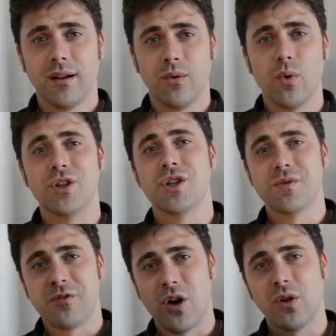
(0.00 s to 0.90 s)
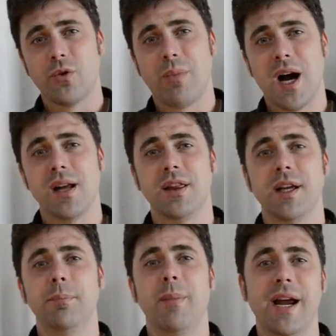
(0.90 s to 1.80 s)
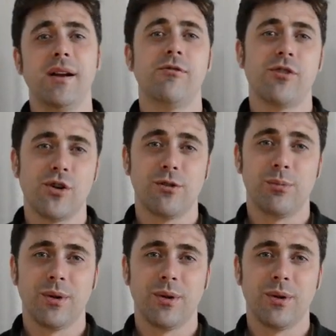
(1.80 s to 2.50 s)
which is followed by the main verb.